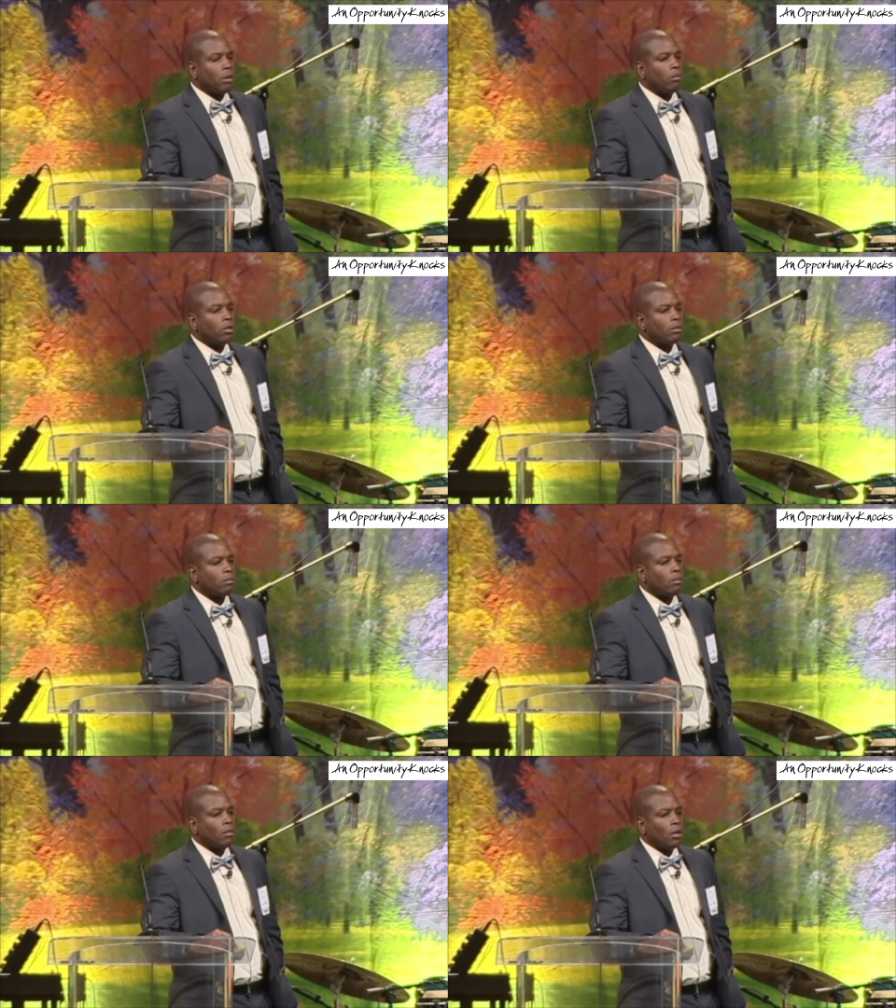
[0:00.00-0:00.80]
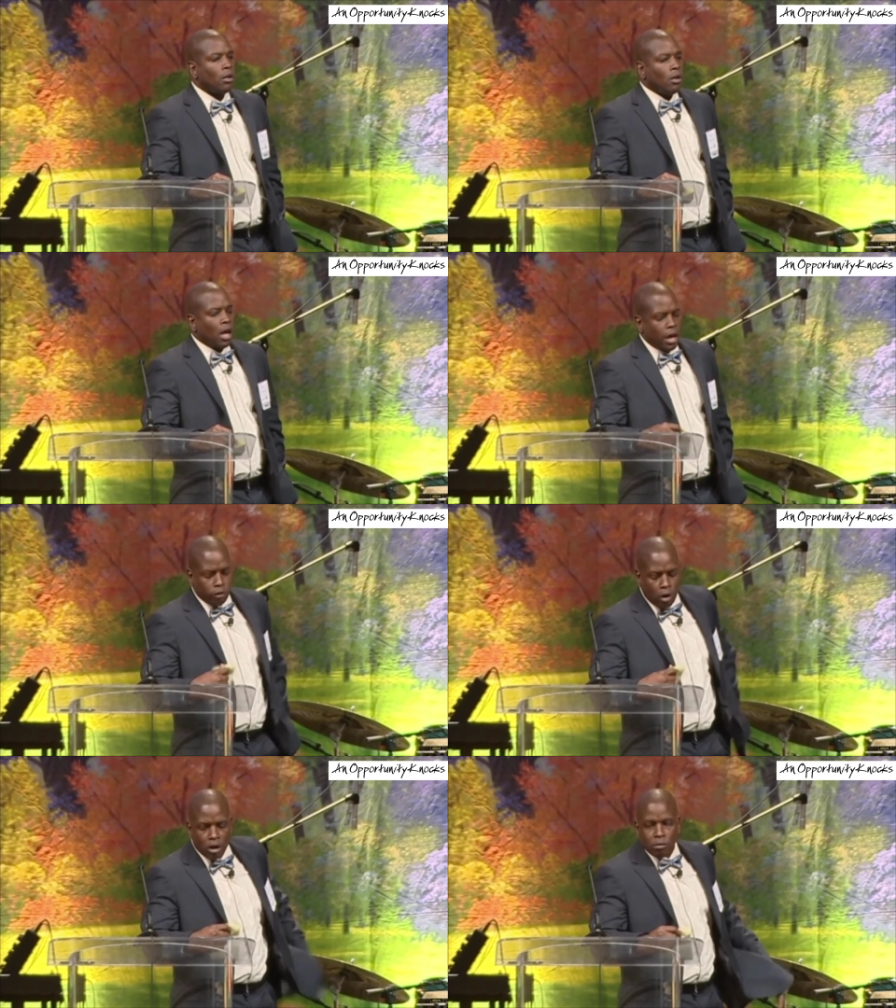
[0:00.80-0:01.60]
someone. I have
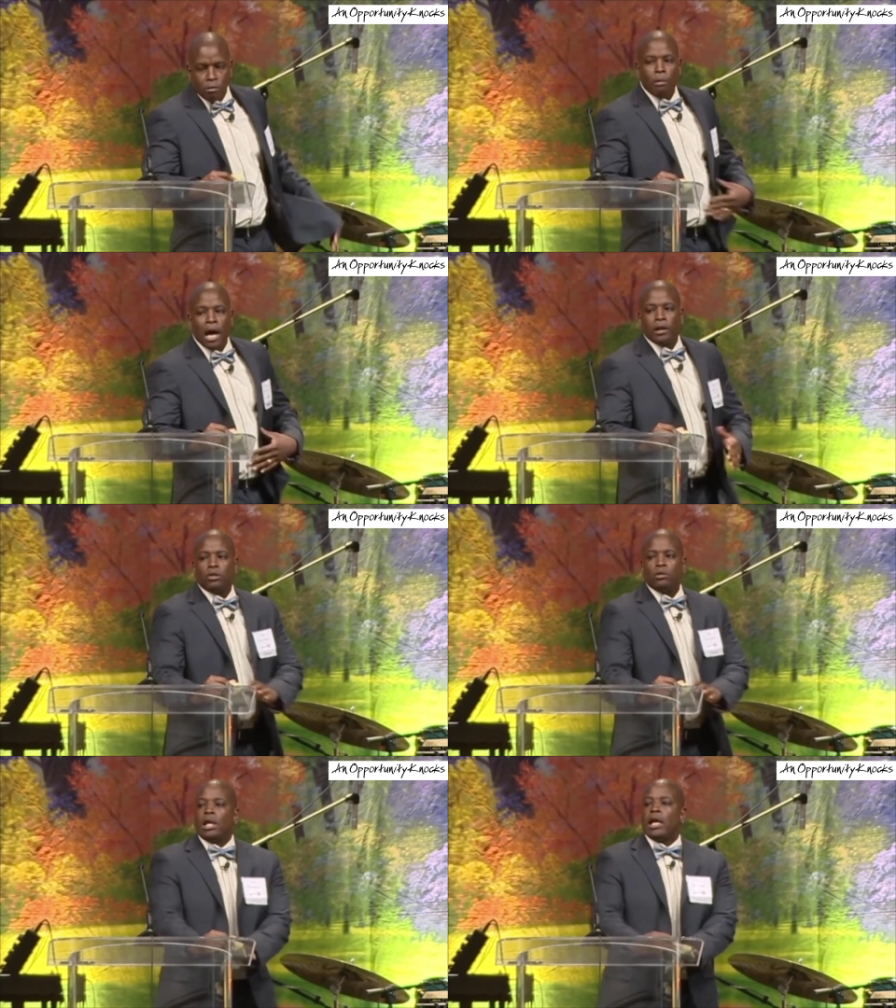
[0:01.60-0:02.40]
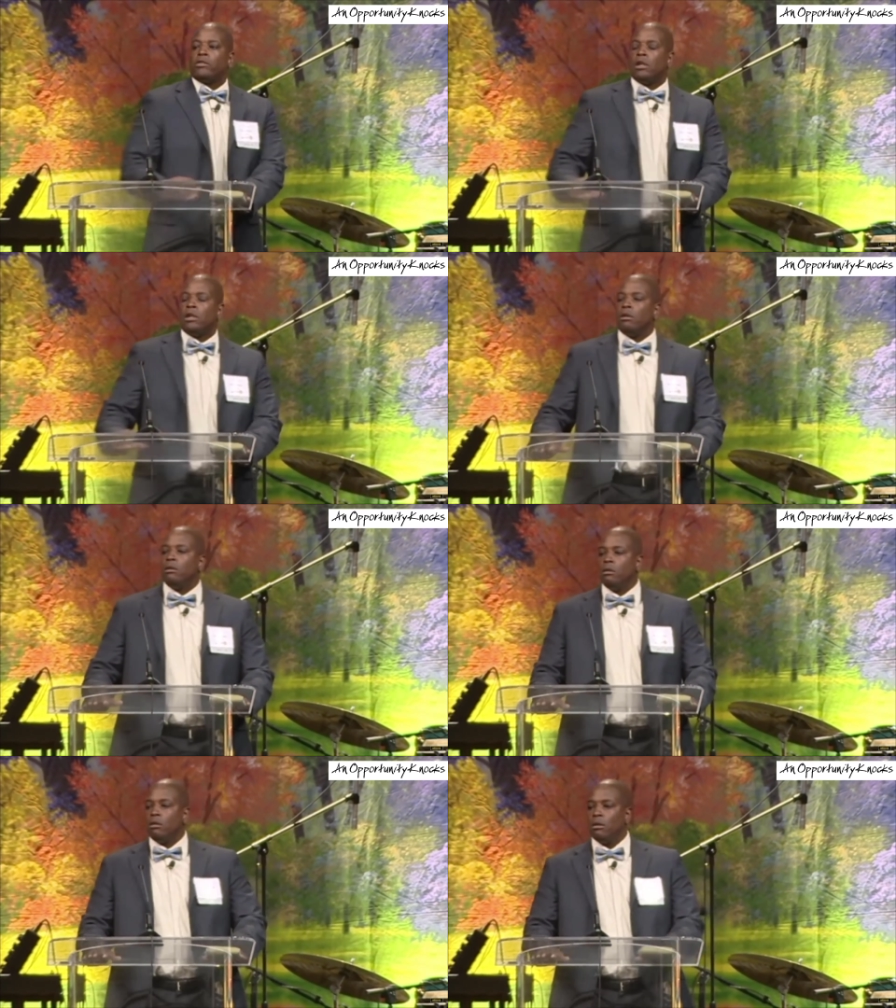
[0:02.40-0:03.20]
scars on my body that you can't see.
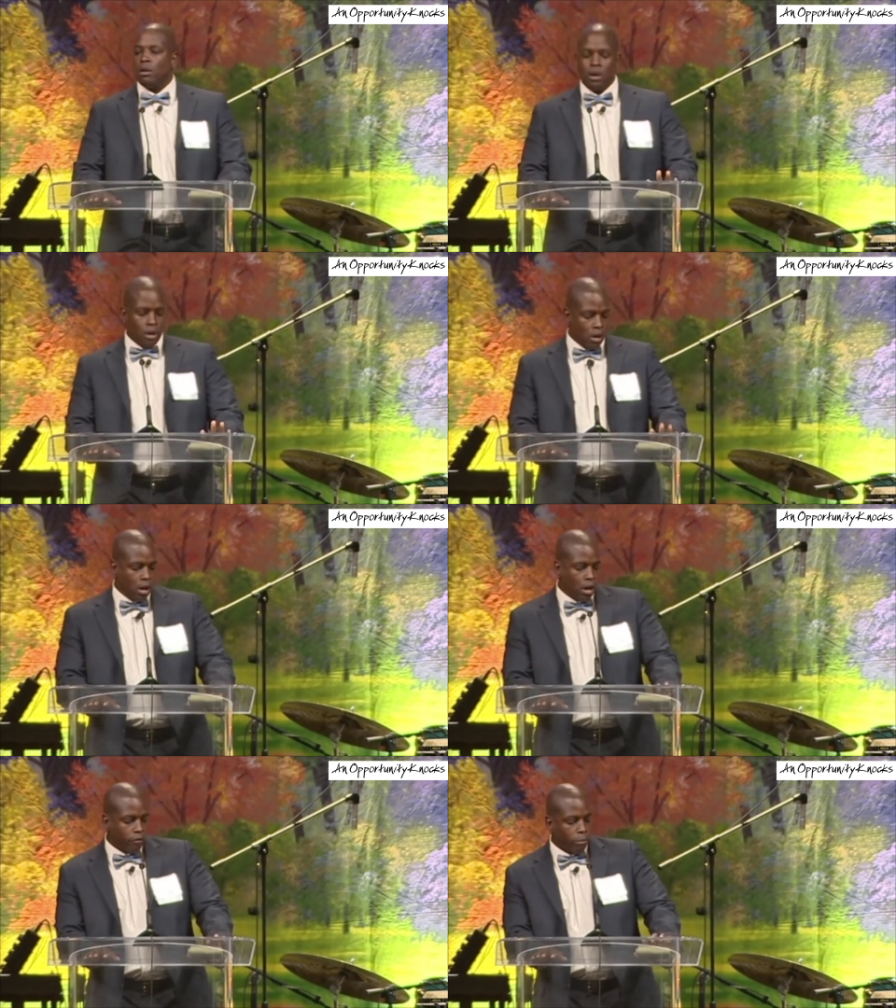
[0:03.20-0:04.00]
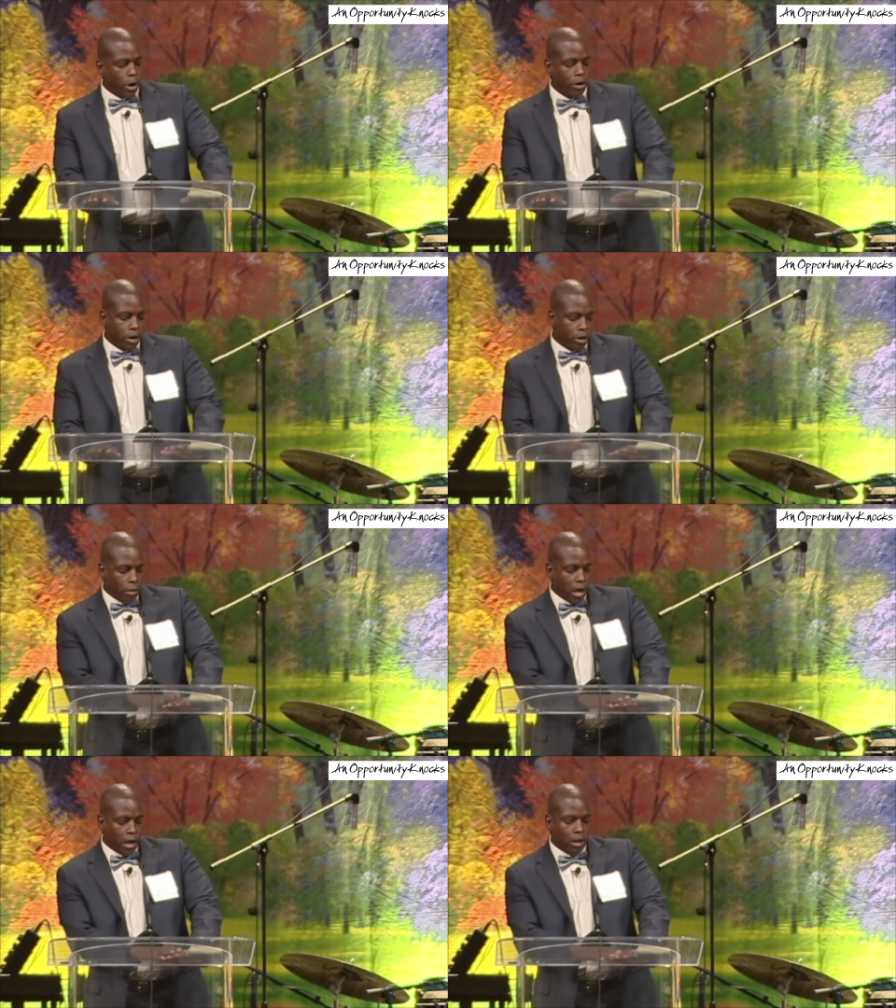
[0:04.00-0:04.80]
I have a burn here on
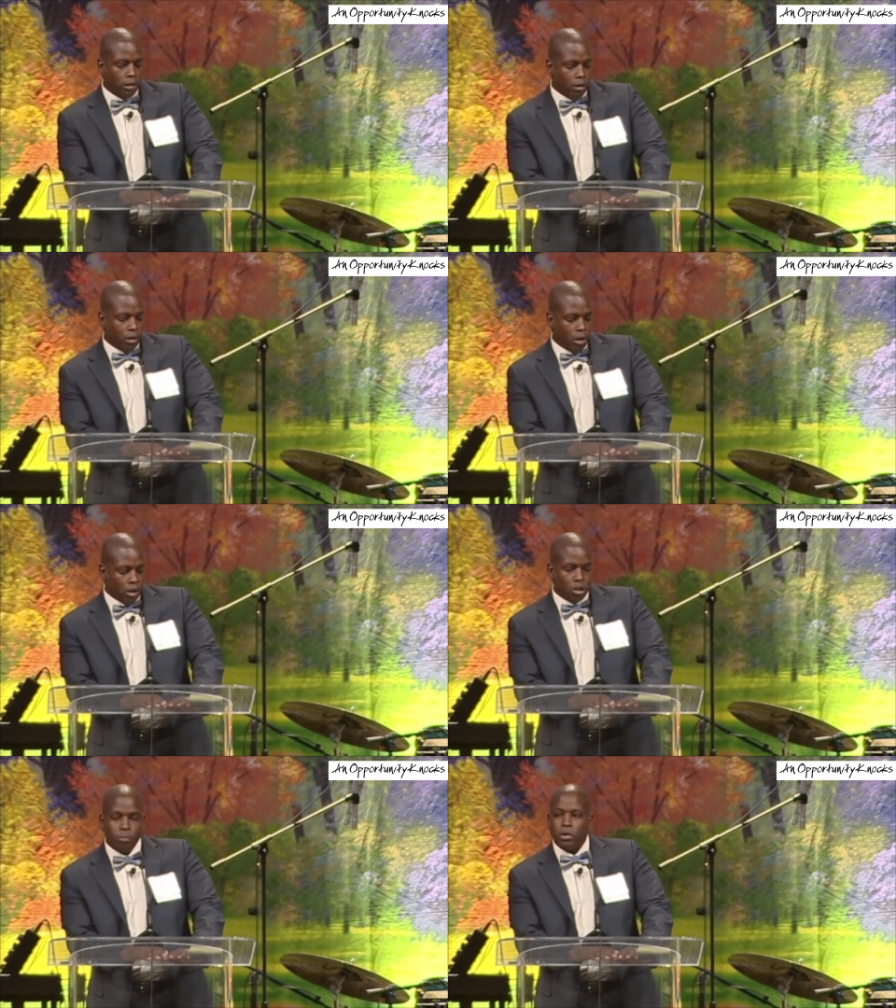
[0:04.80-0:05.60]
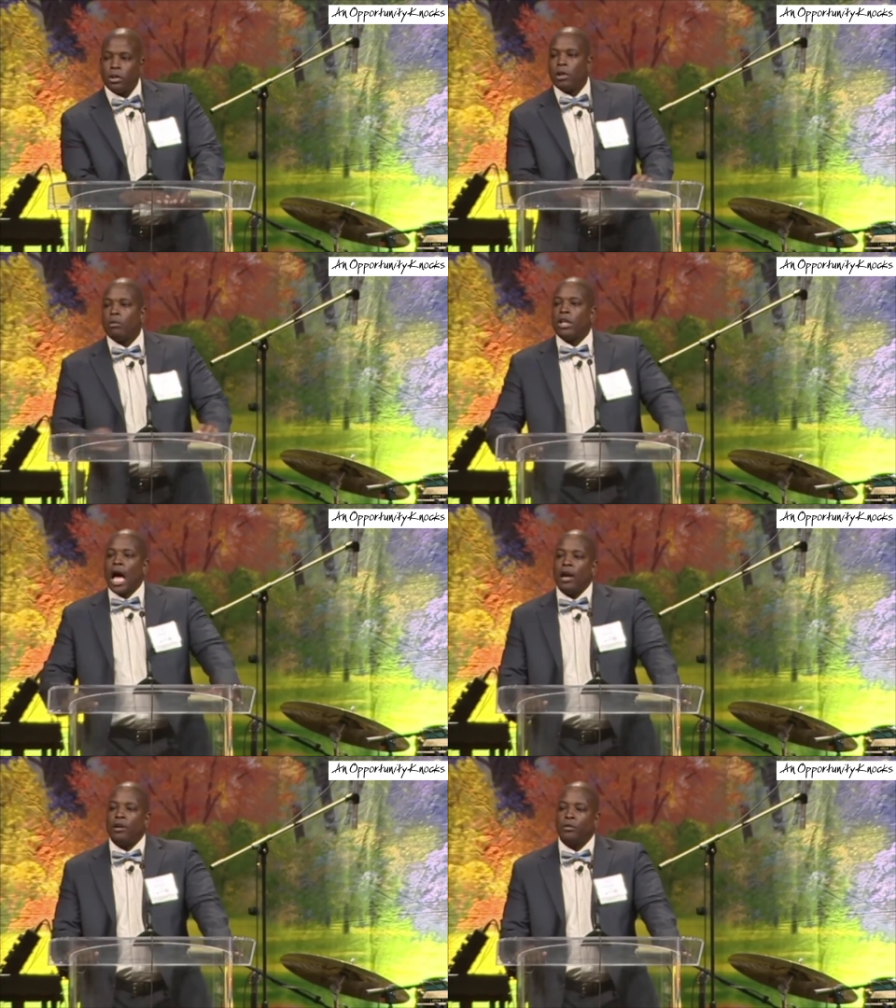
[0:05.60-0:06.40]
my hand that she put there with an
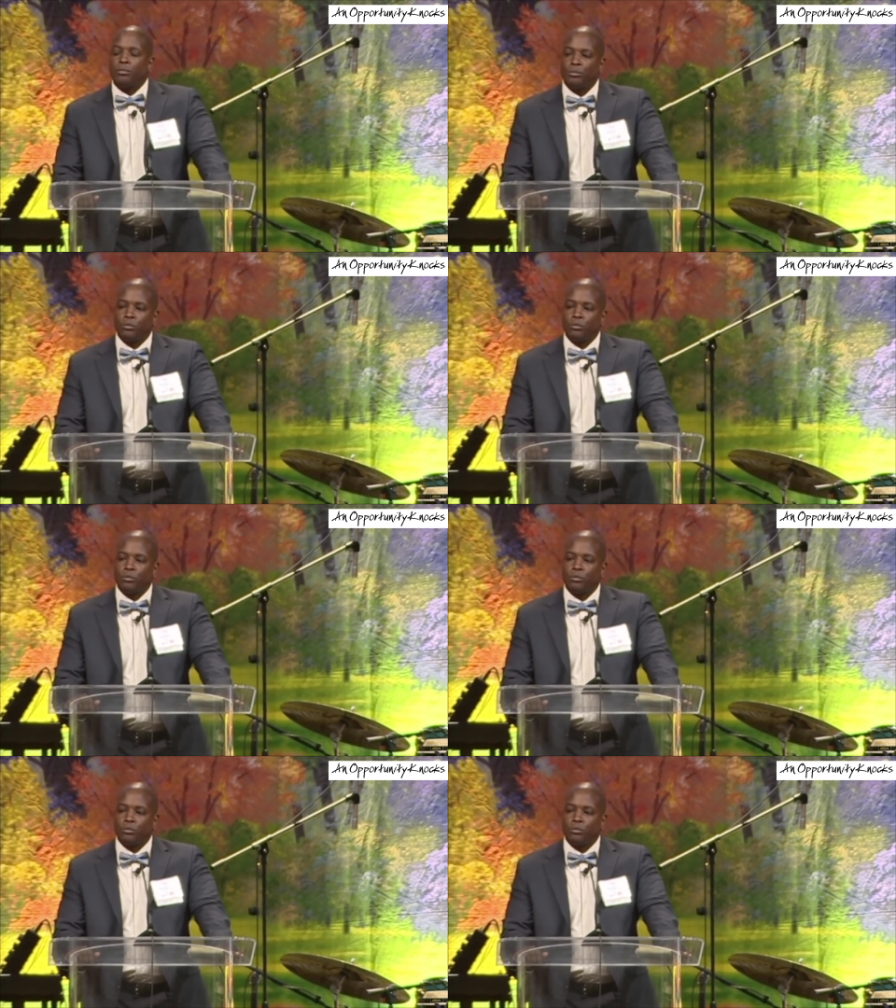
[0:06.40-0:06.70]
iron.